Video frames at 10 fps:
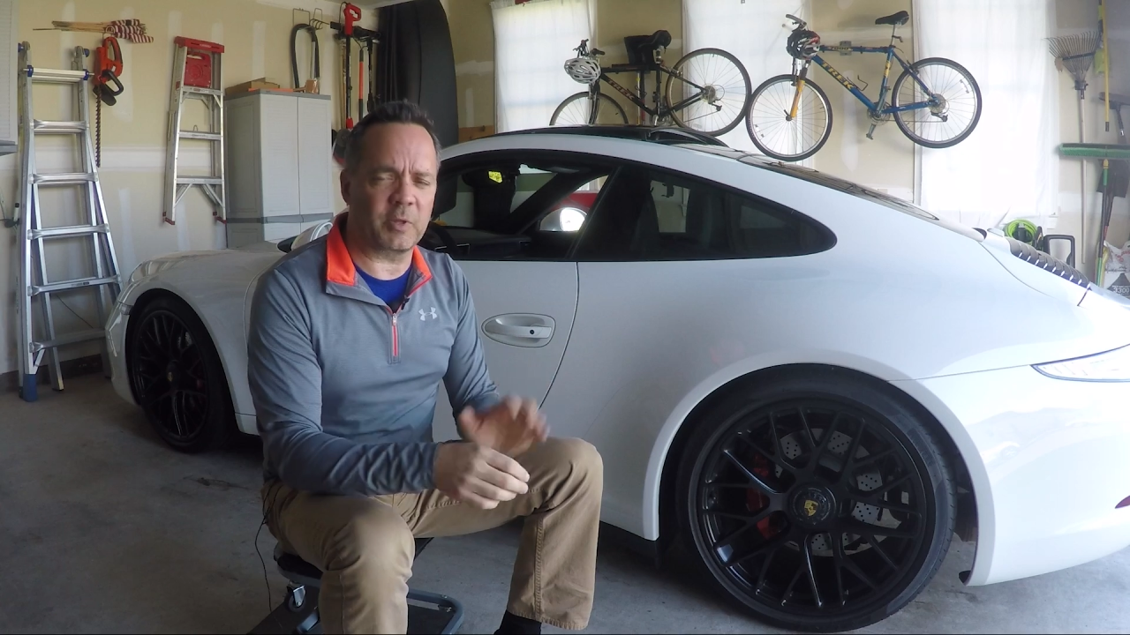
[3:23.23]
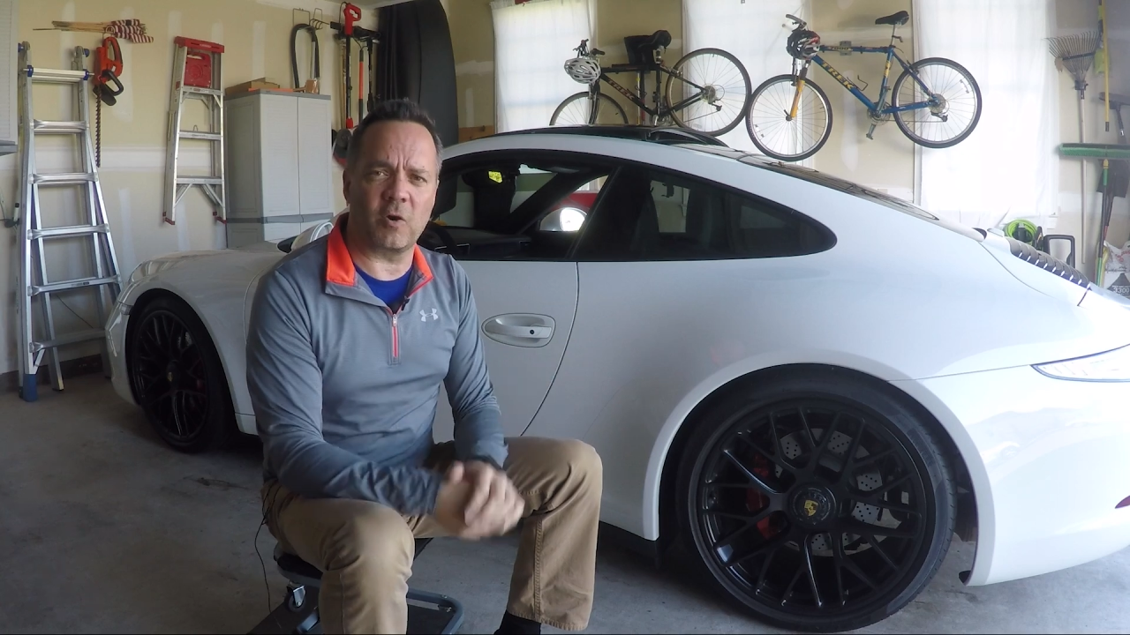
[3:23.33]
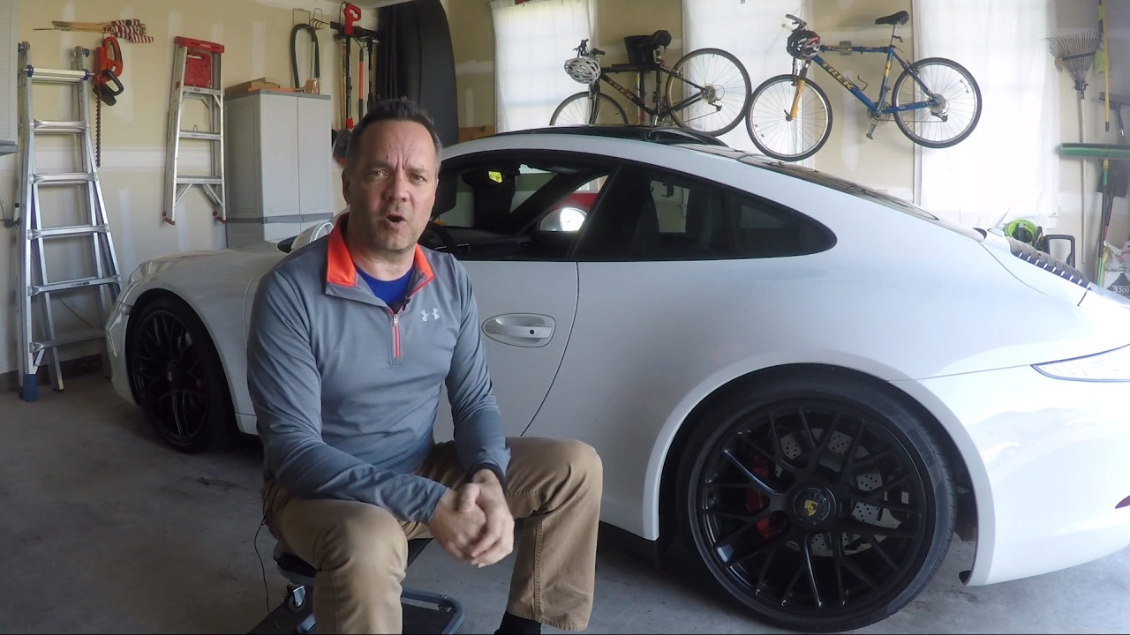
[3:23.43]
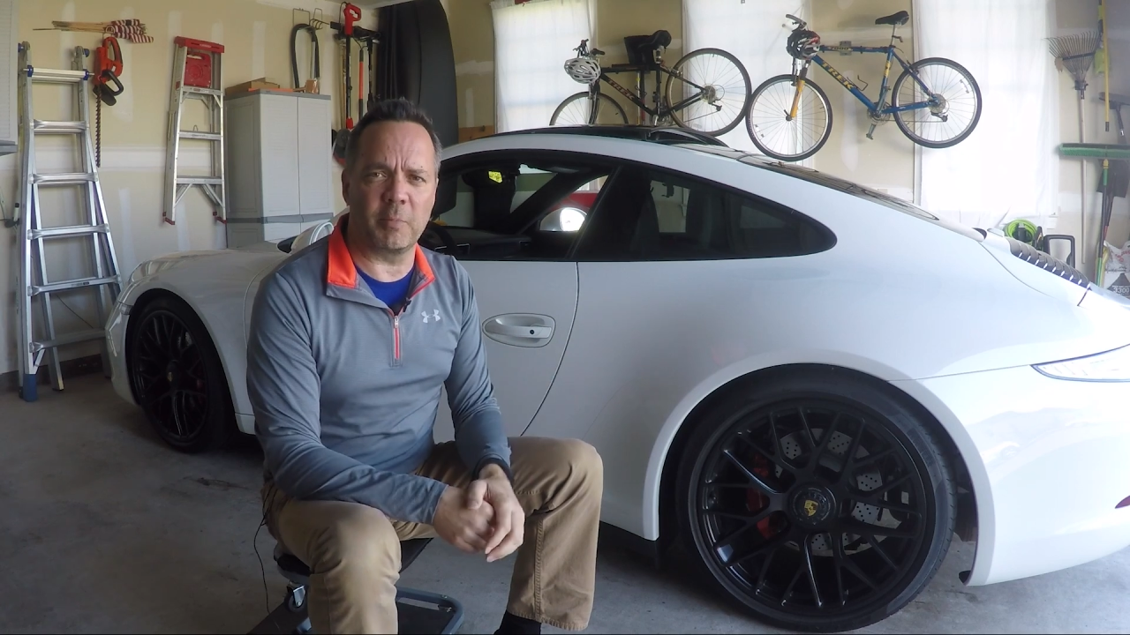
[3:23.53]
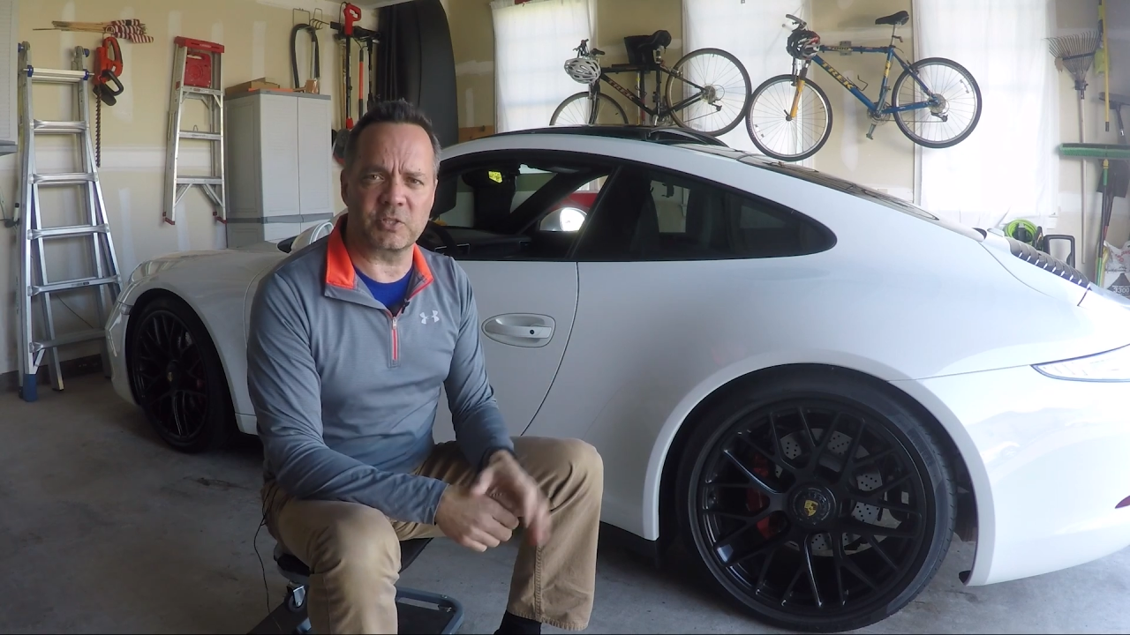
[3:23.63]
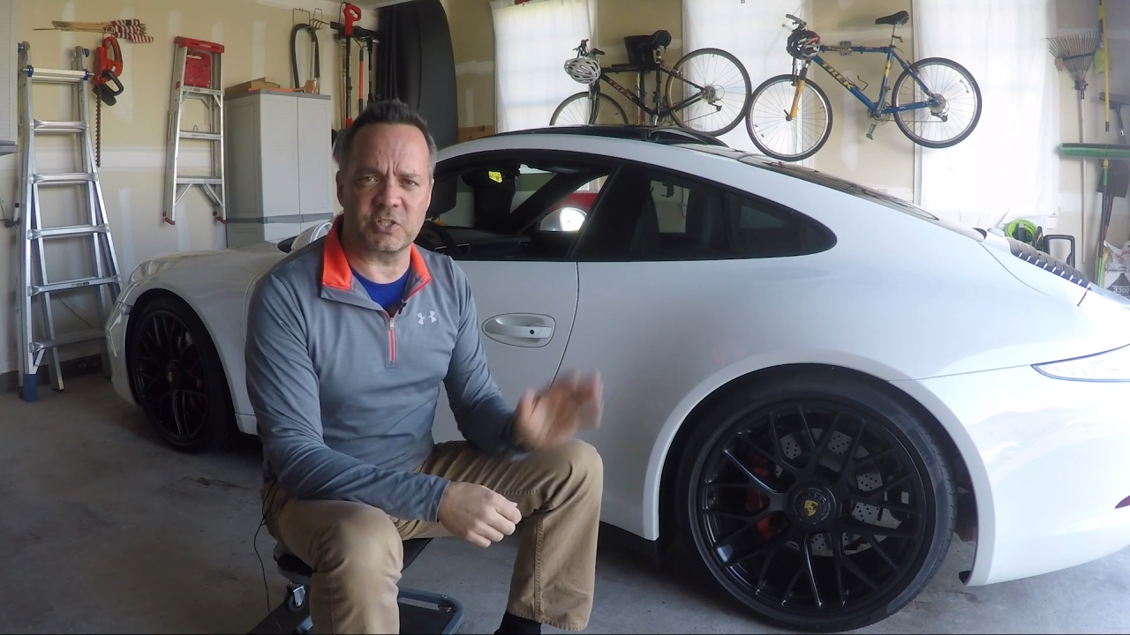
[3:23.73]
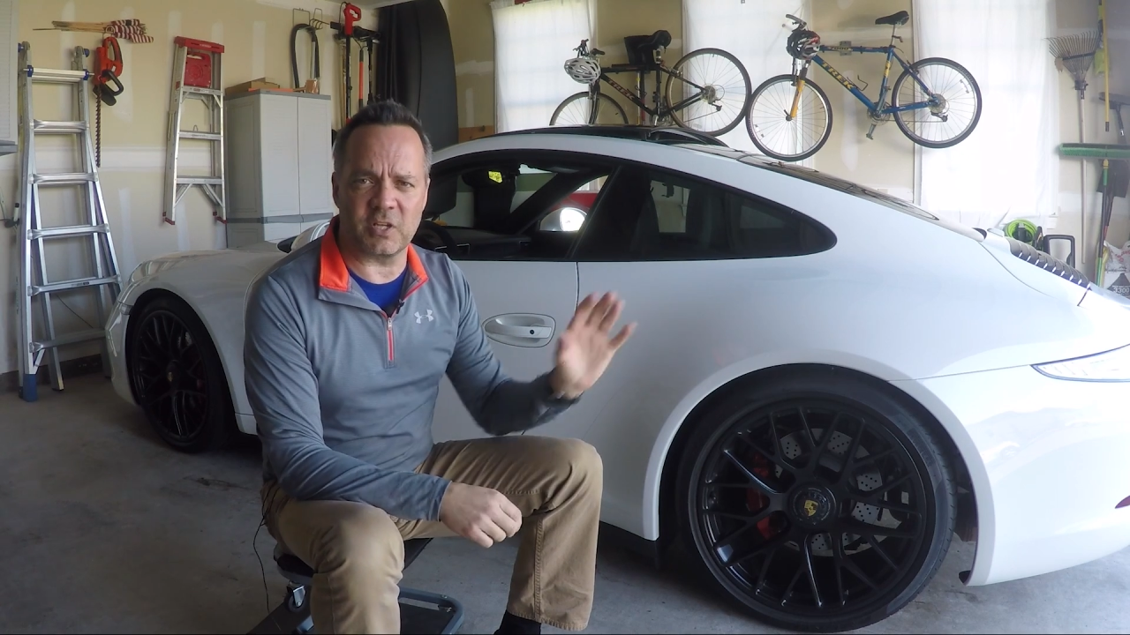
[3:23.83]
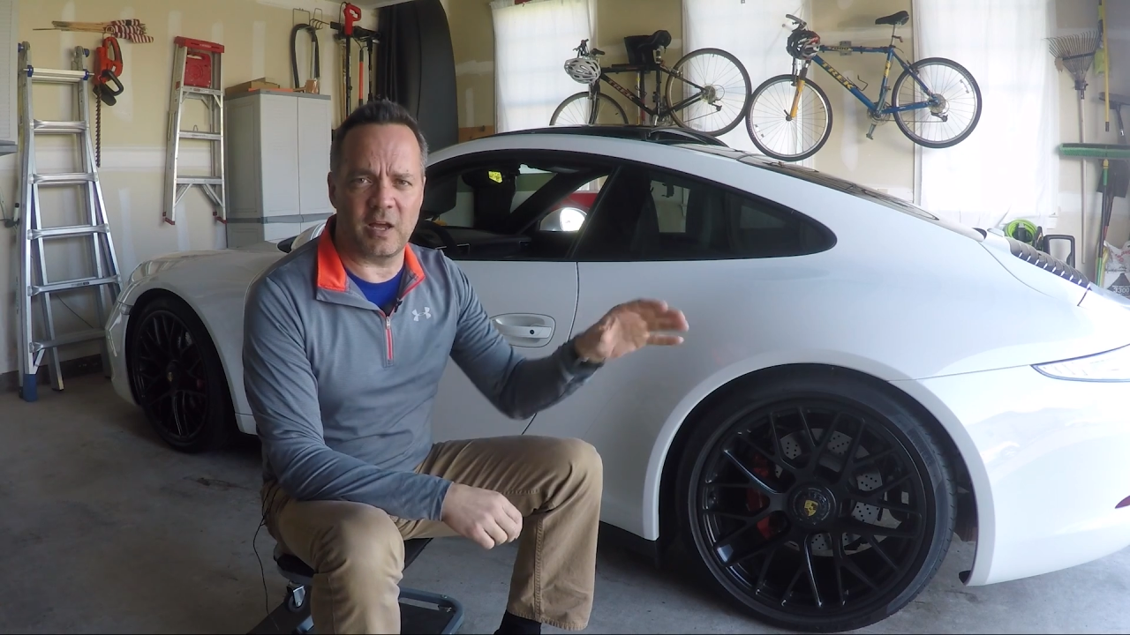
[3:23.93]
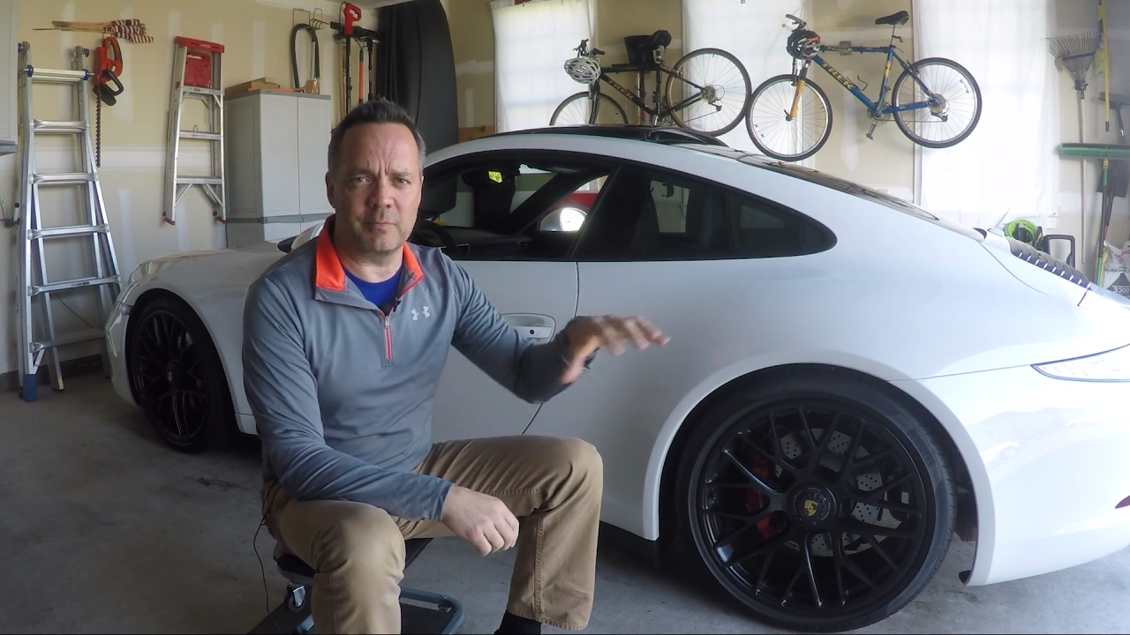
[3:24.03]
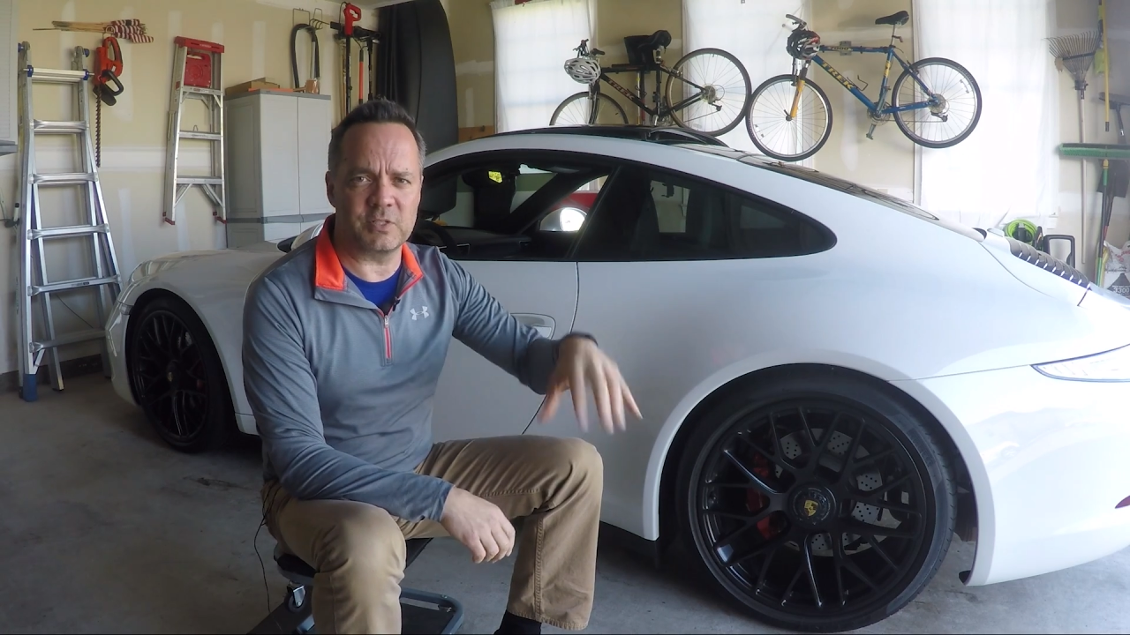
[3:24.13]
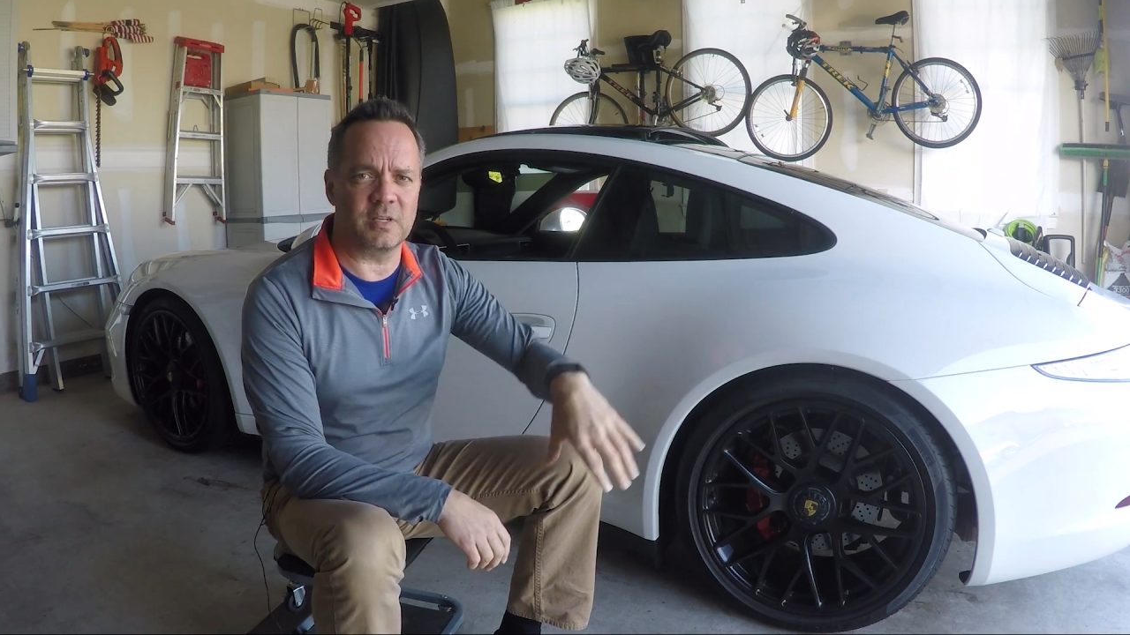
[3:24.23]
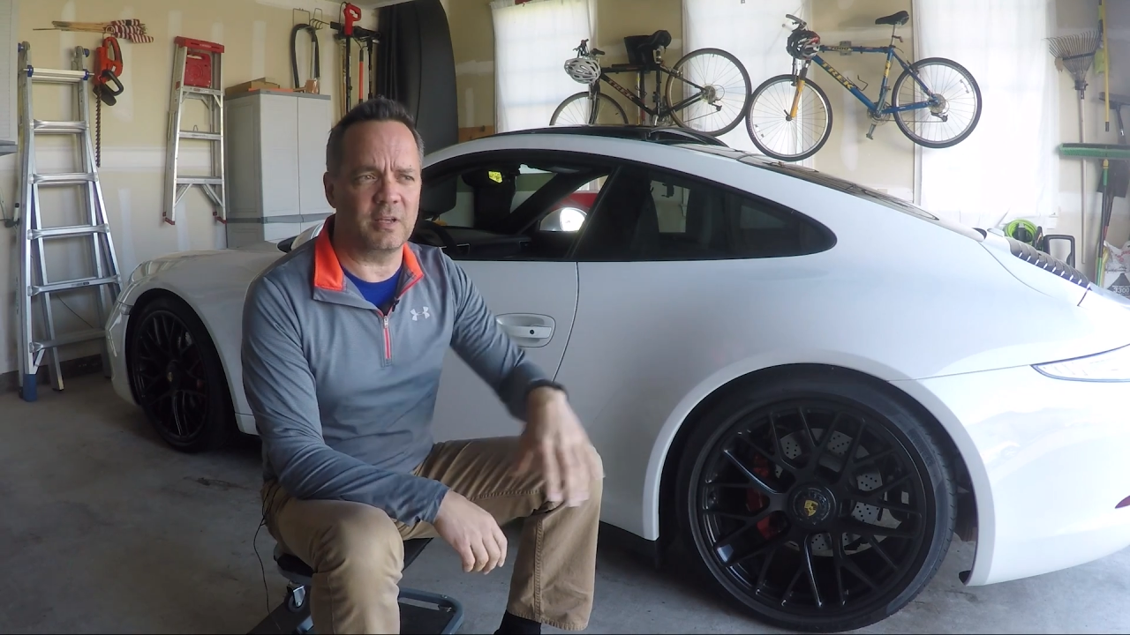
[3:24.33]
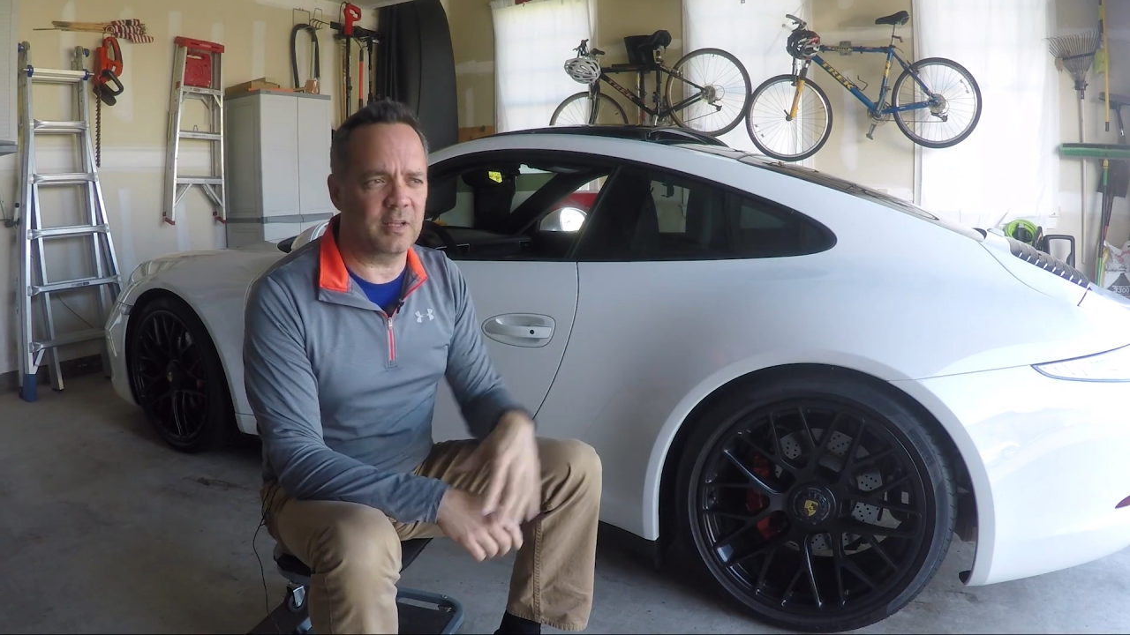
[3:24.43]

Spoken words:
car a bunch of times